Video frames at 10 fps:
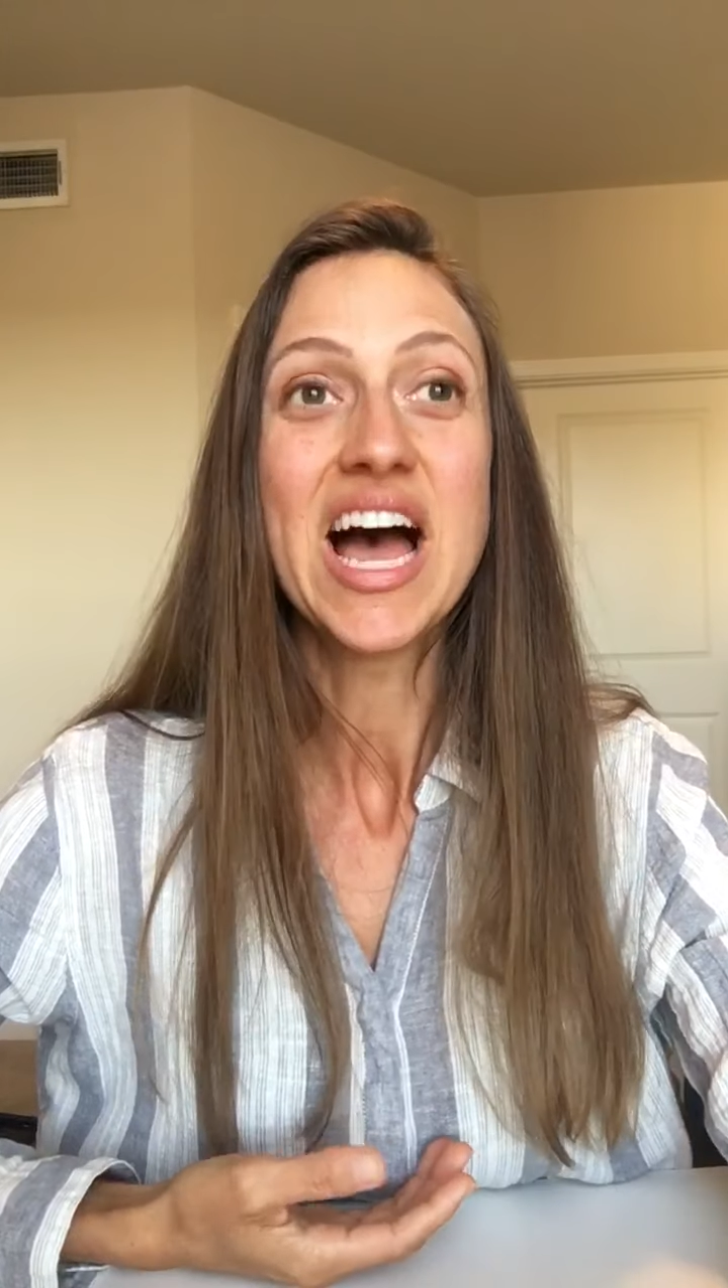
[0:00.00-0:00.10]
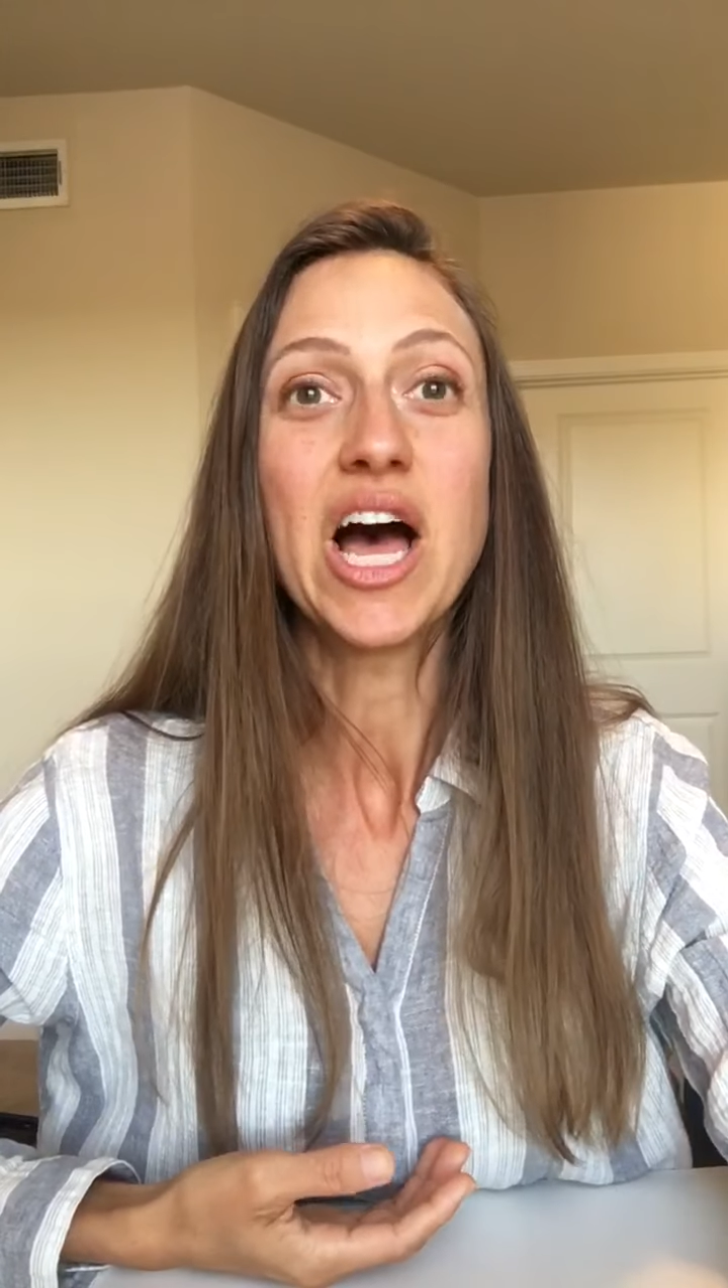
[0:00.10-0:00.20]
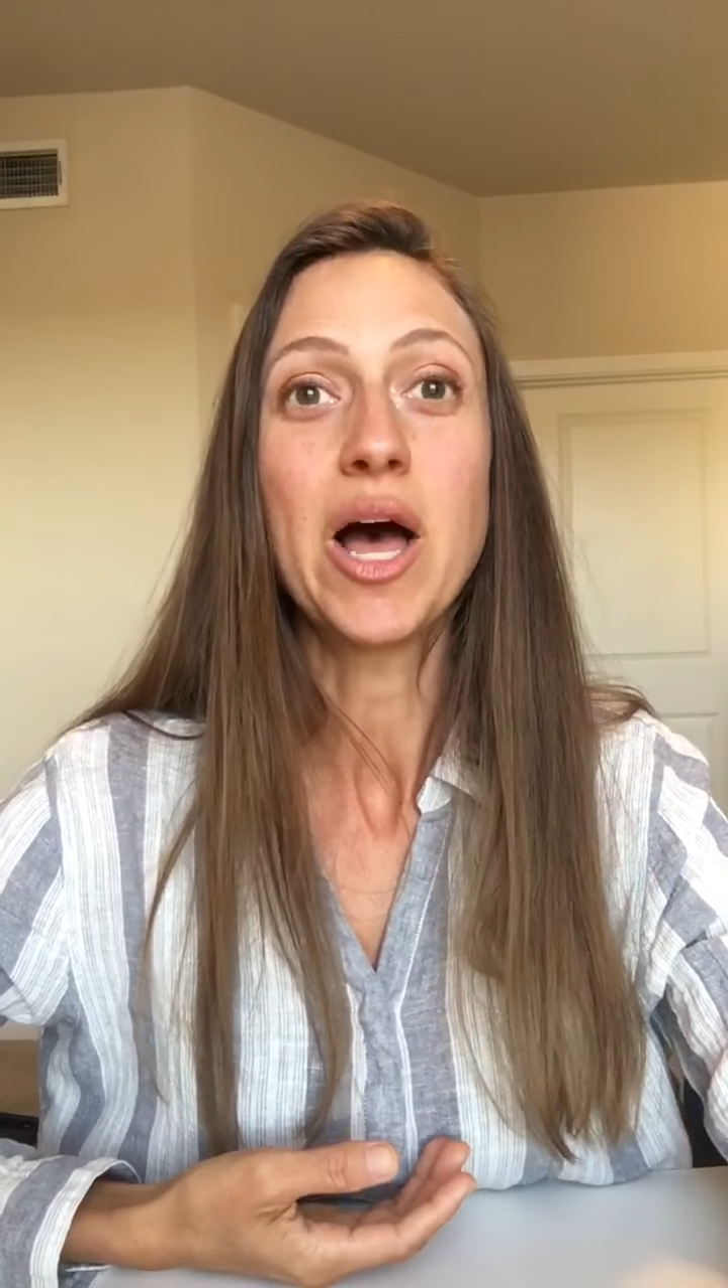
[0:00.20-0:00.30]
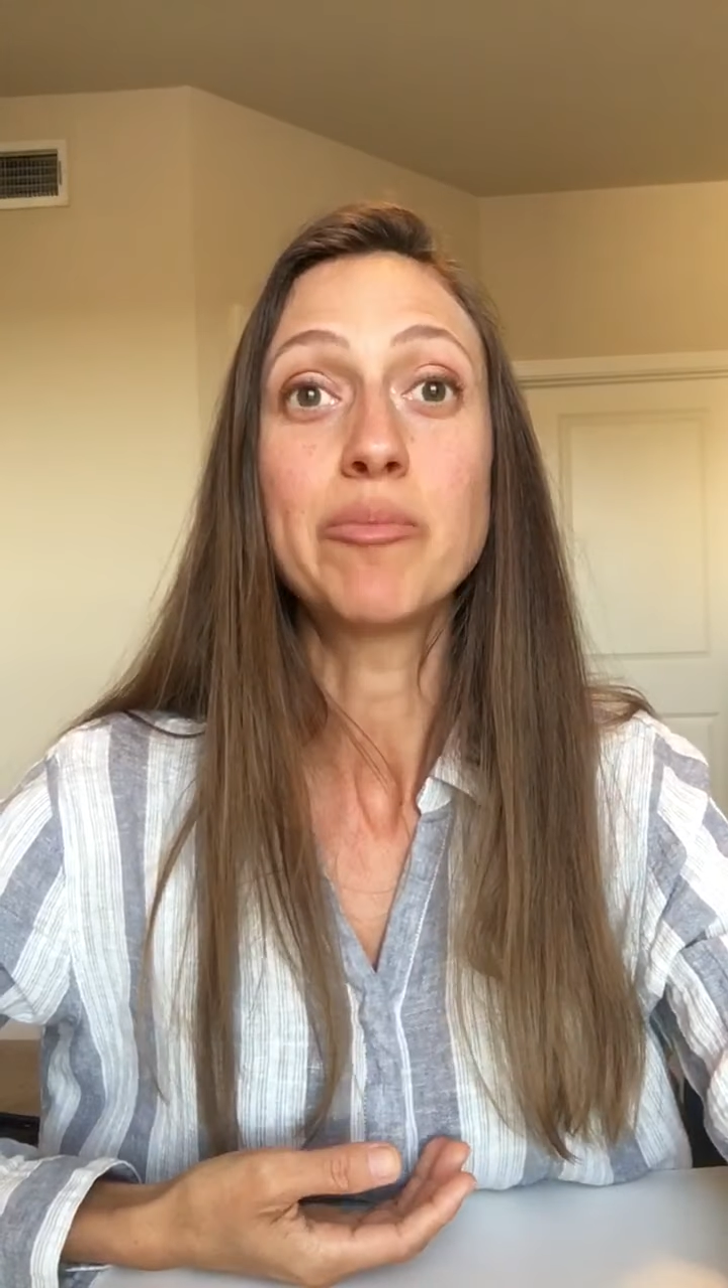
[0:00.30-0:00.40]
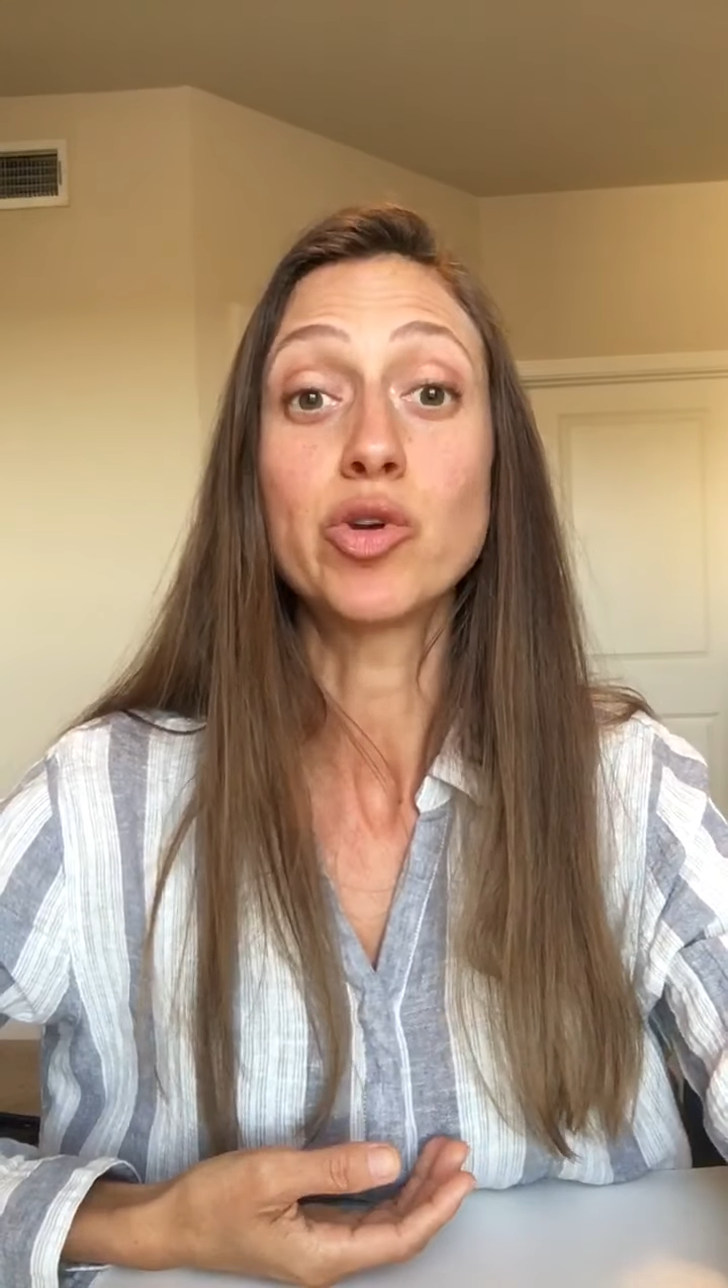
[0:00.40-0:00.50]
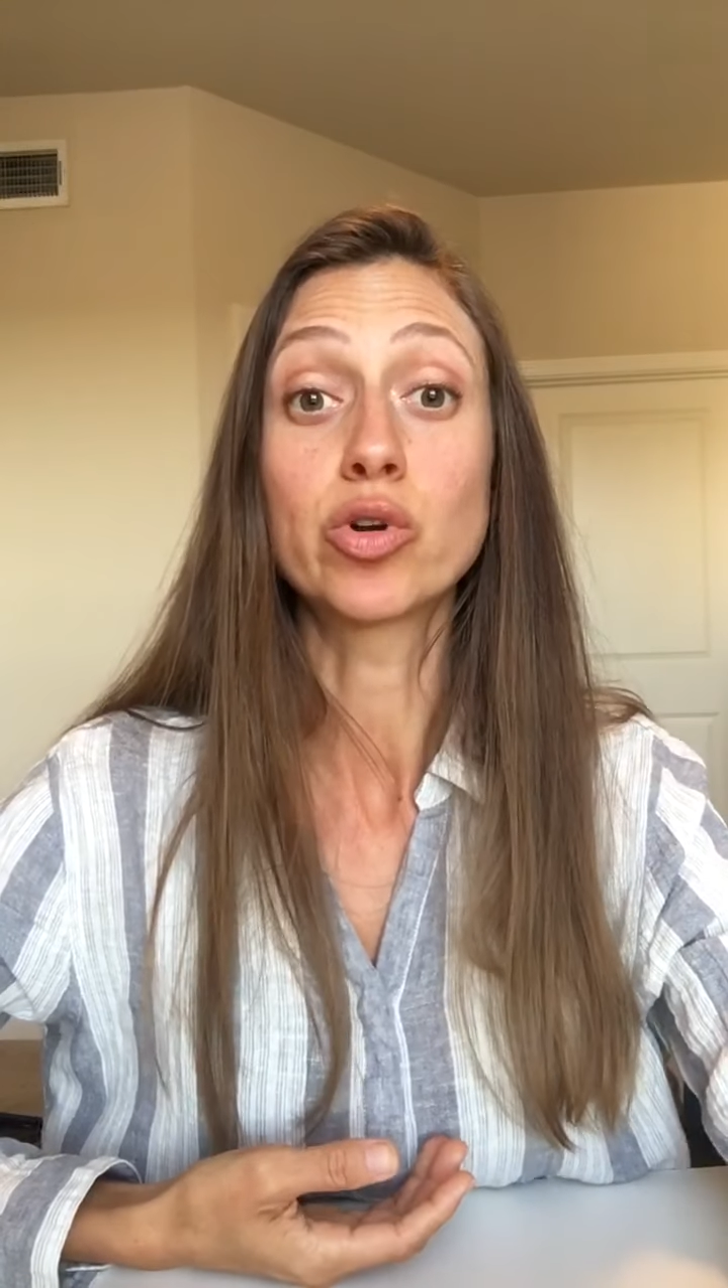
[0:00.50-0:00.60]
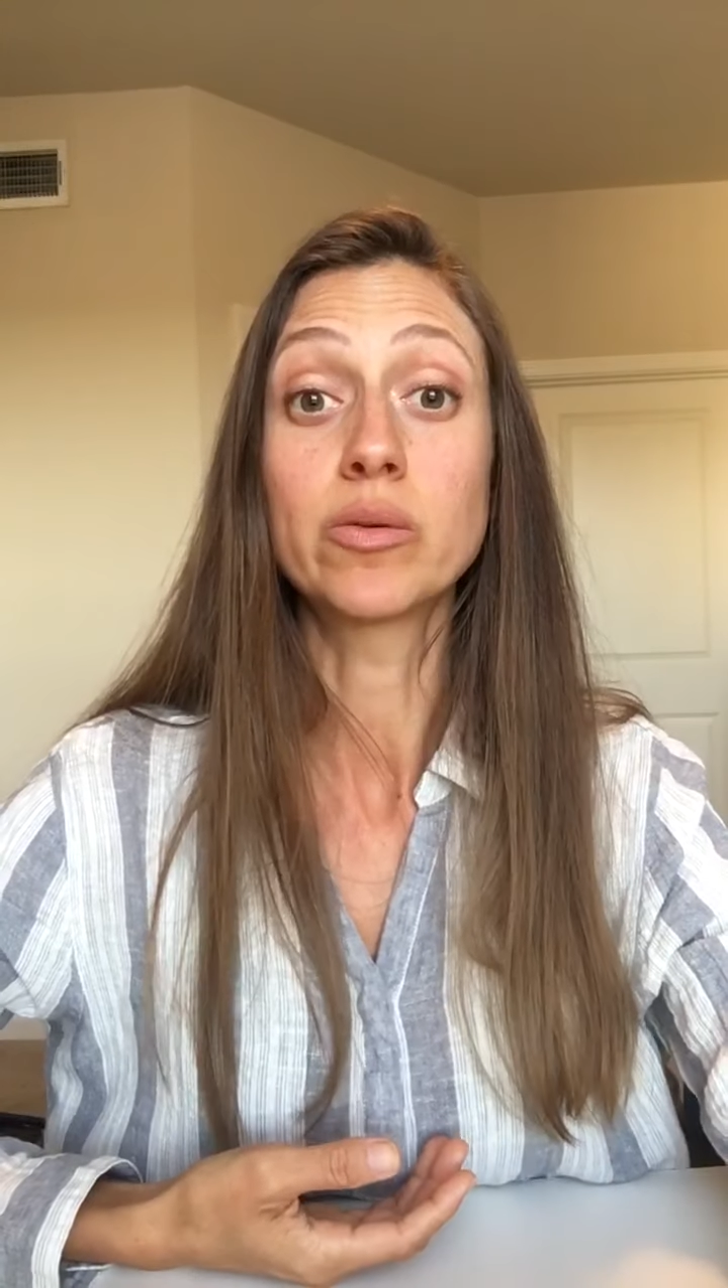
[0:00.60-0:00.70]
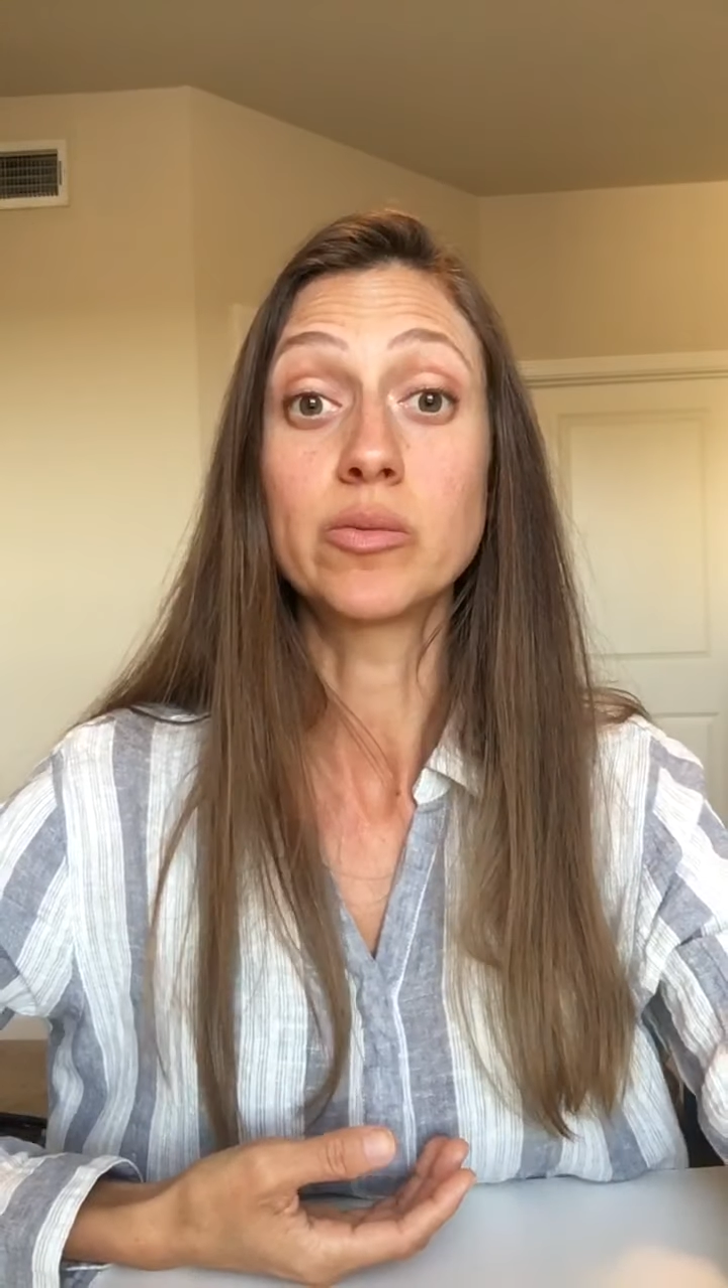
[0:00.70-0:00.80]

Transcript: um, your,